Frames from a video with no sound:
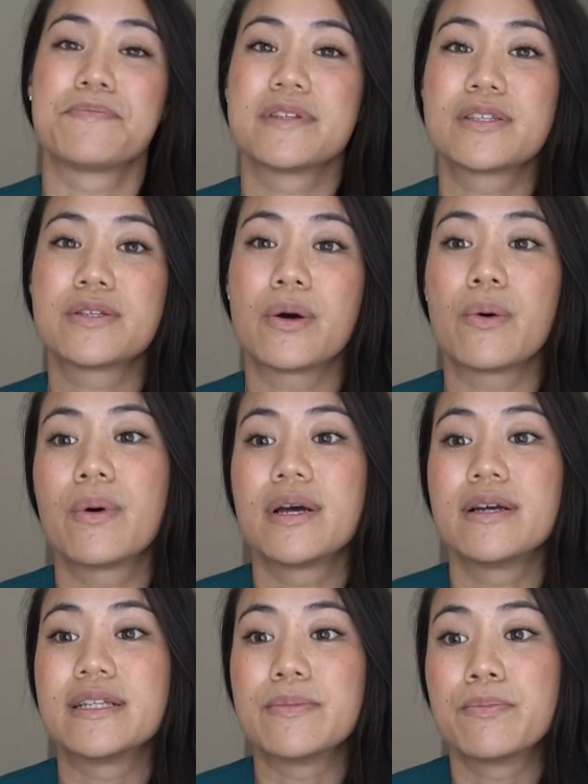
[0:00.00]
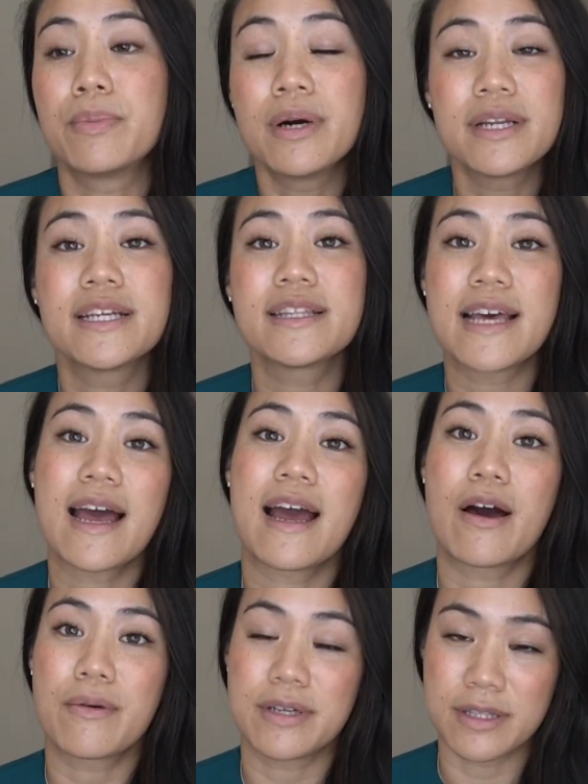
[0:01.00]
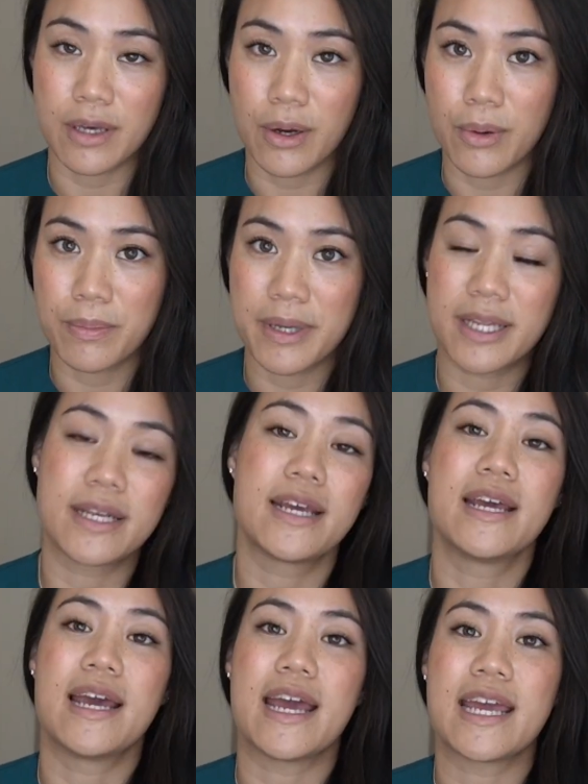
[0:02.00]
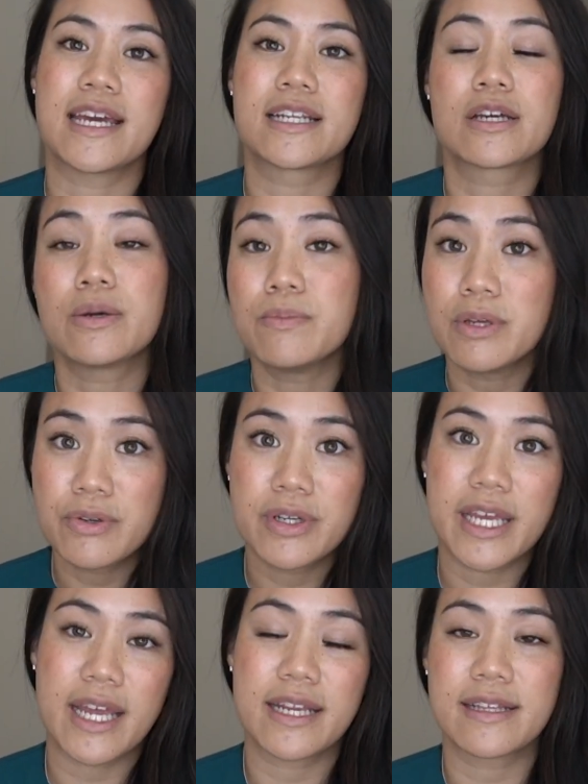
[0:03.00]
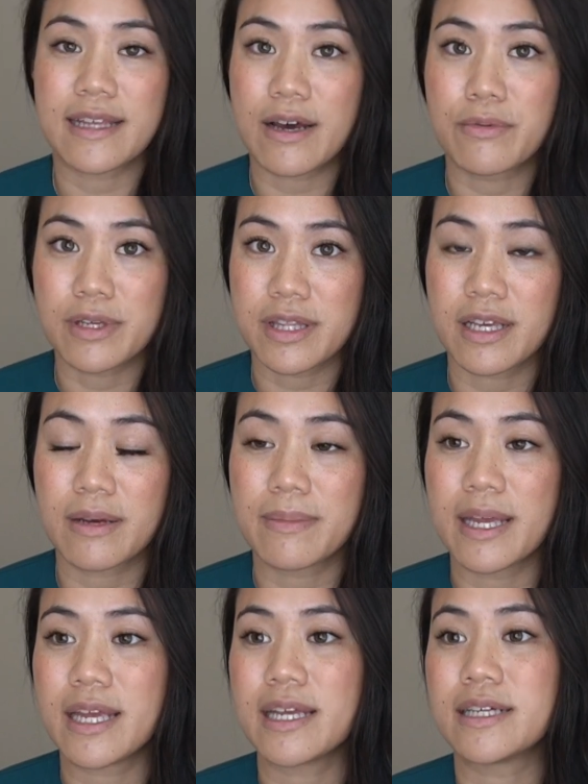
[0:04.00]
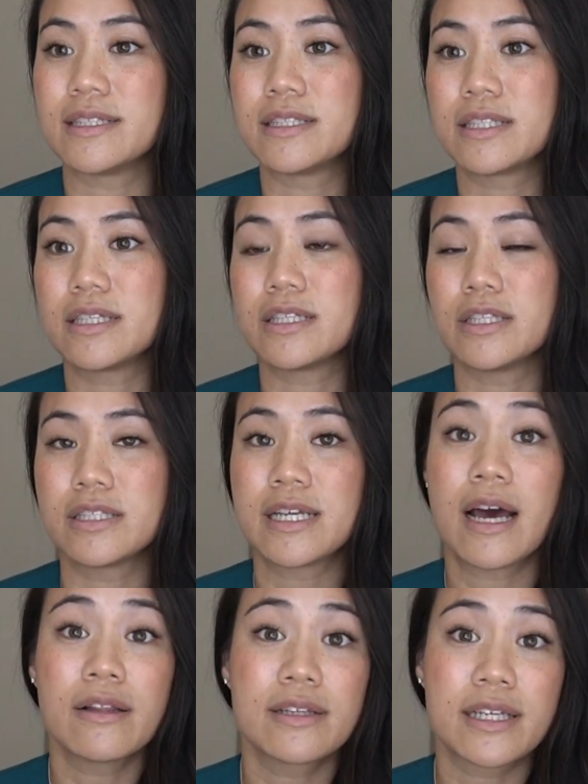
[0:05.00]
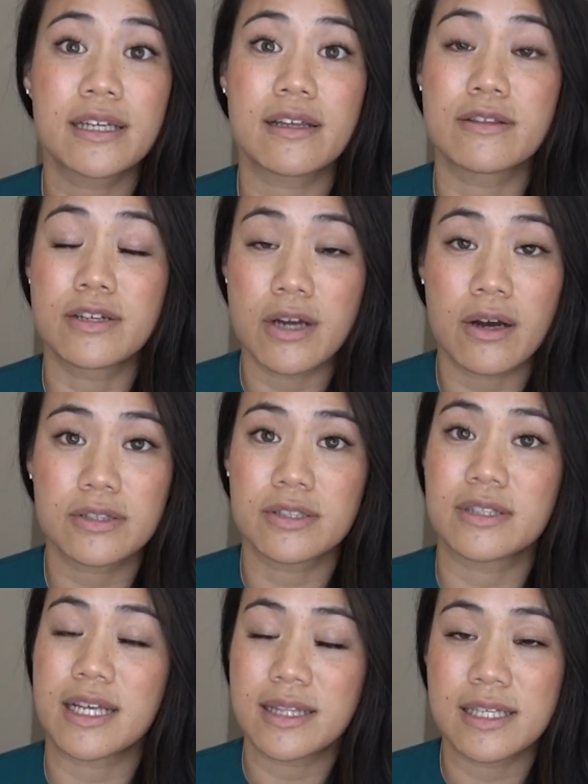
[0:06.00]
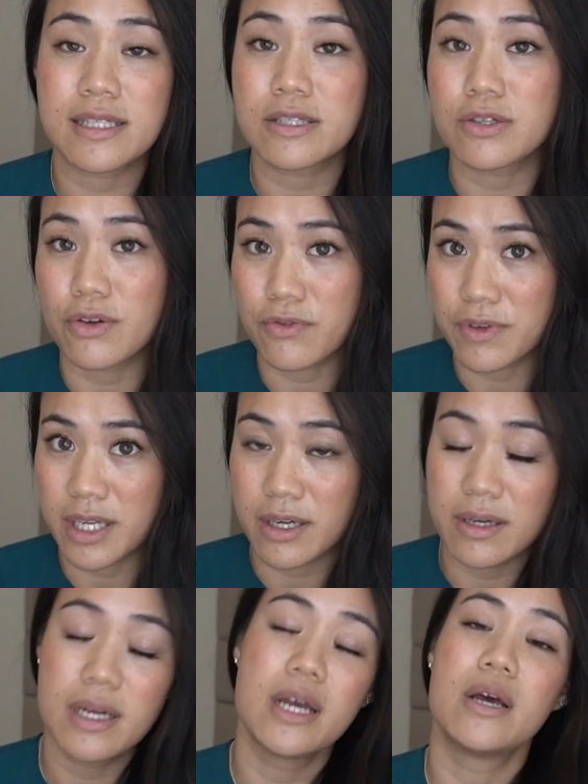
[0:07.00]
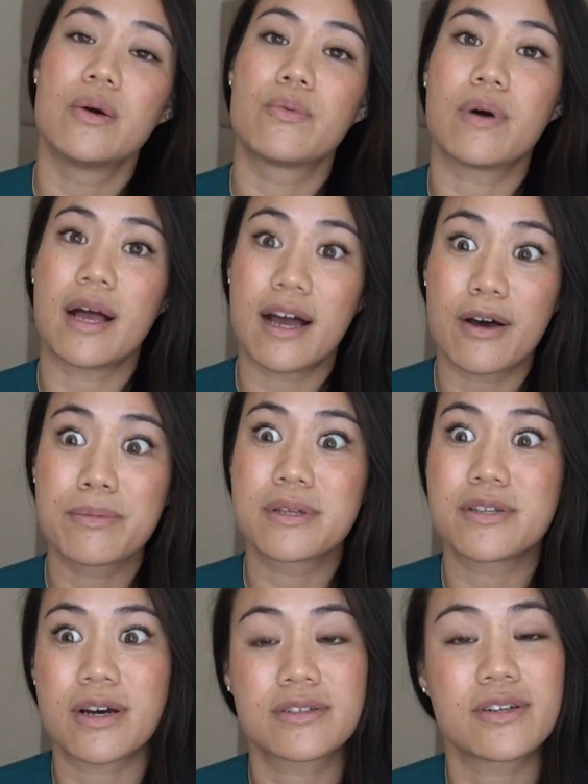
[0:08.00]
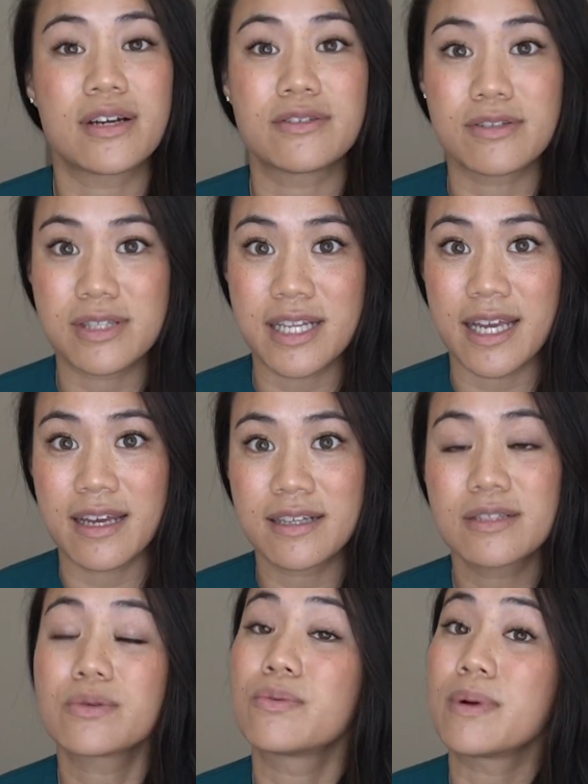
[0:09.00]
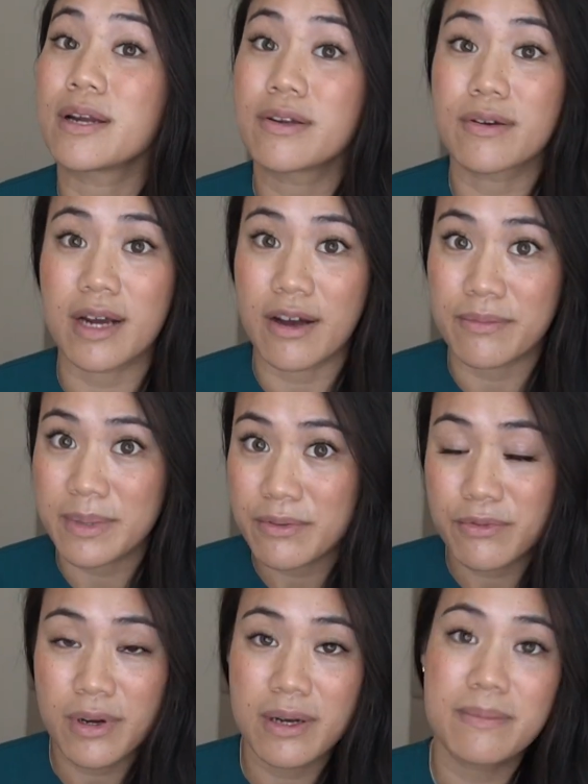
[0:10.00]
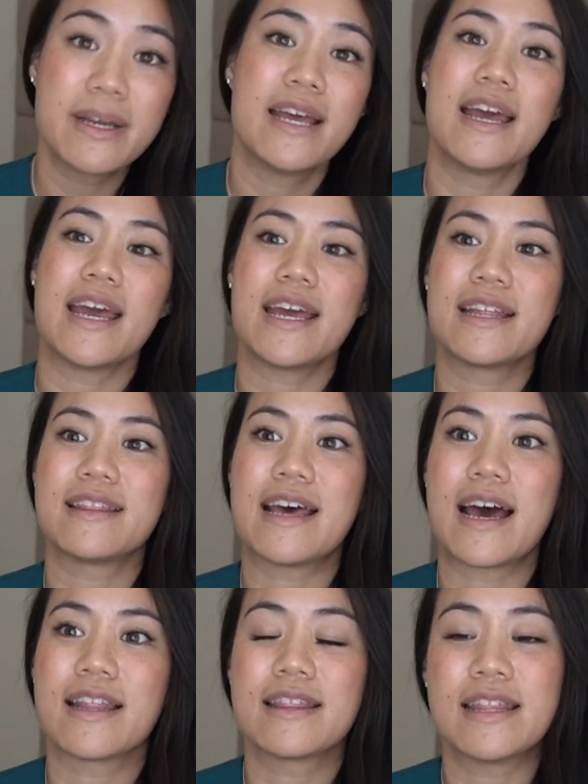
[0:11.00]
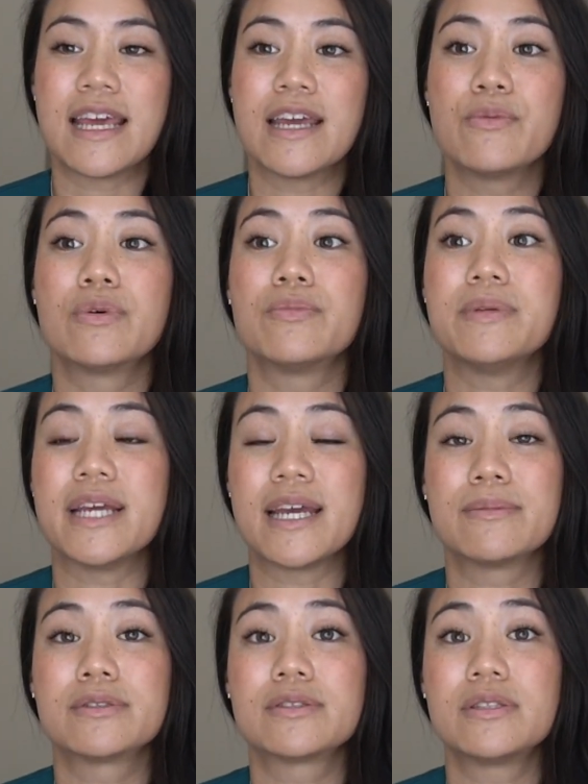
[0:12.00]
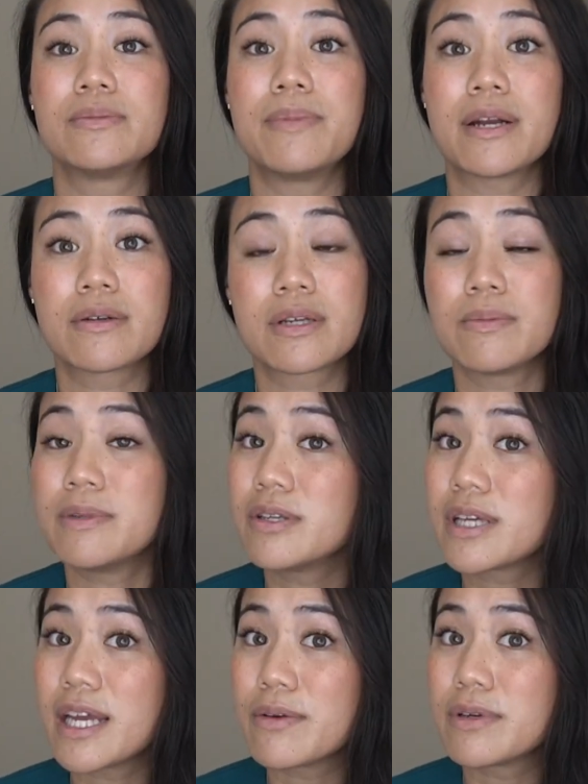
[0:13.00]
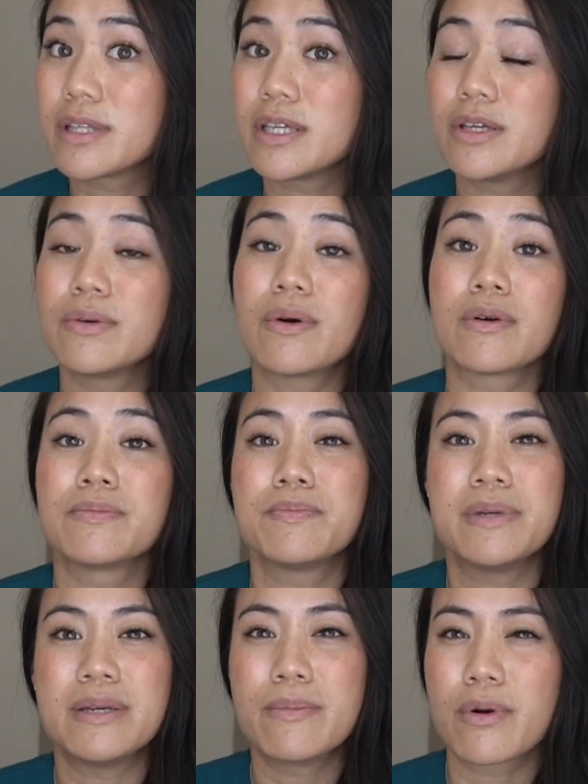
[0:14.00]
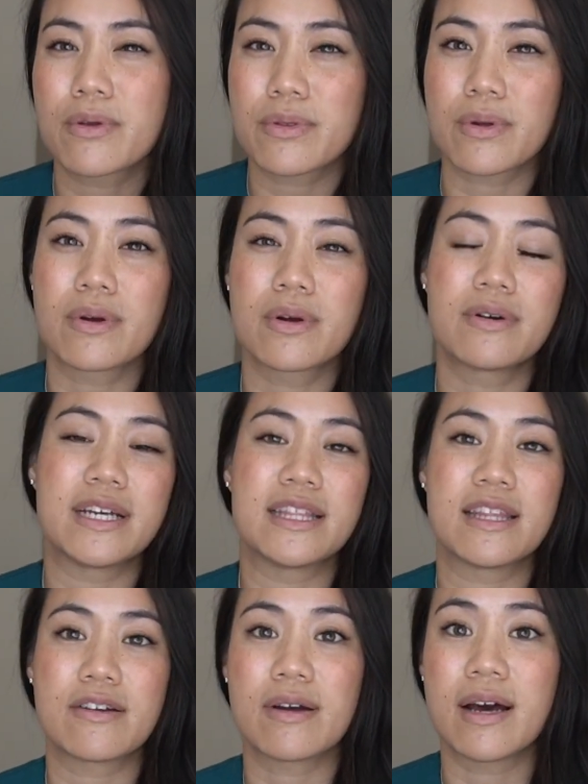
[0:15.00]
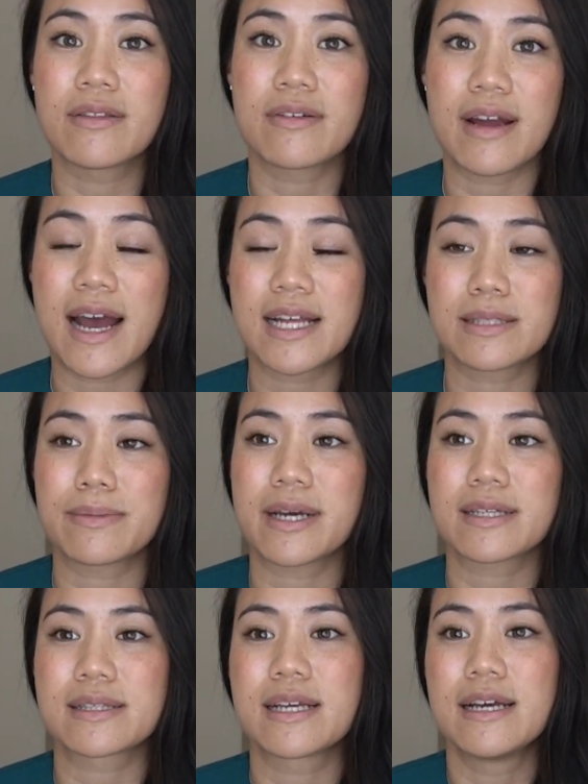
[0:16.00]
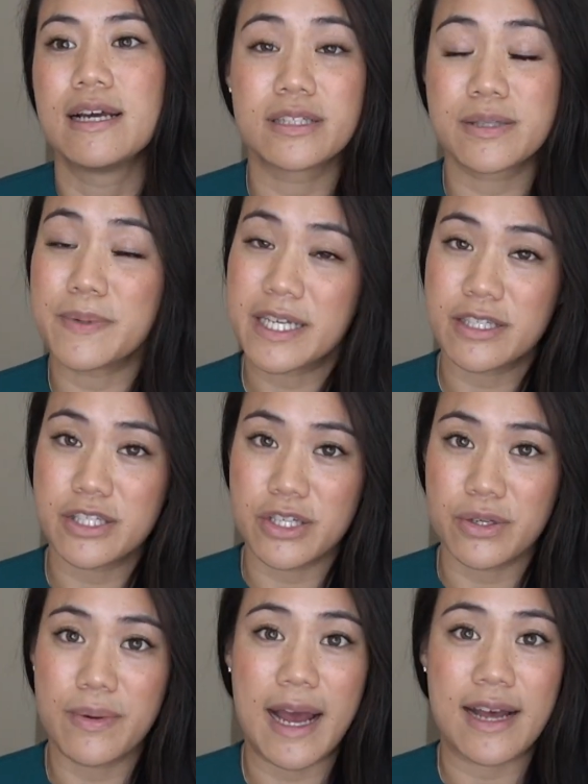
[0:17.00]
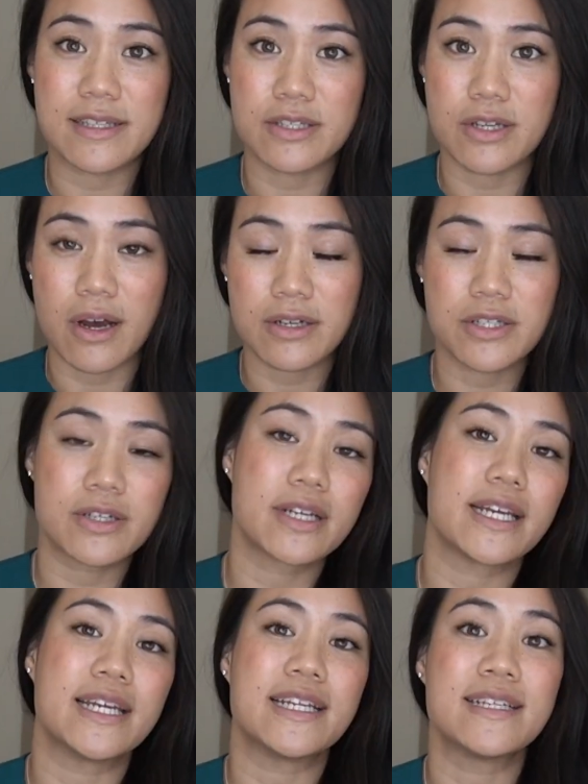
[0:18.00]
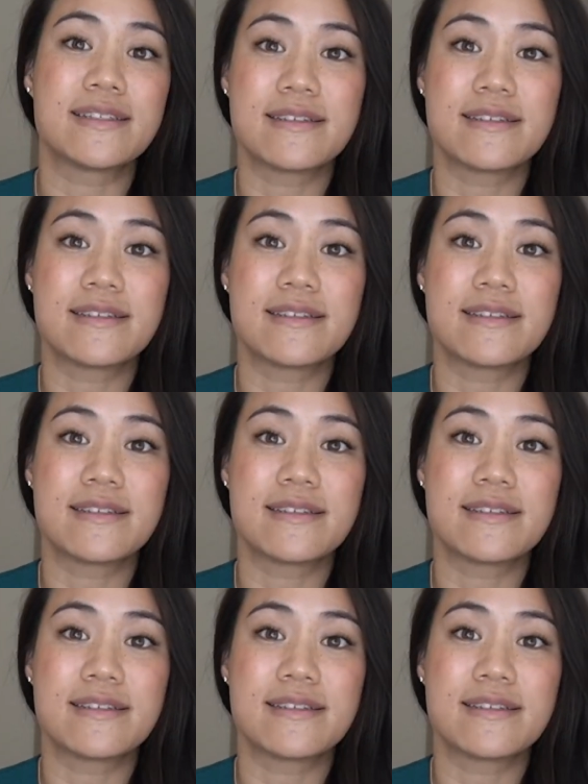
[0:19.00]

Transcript: So putting that out in the open and communicating that with them and telling the doctor that this is your fear will help the doctor understand where you're coming from and that they will be able to better communicate with you or be more thorough in their other aspects. Speaking to you as a doctor, it is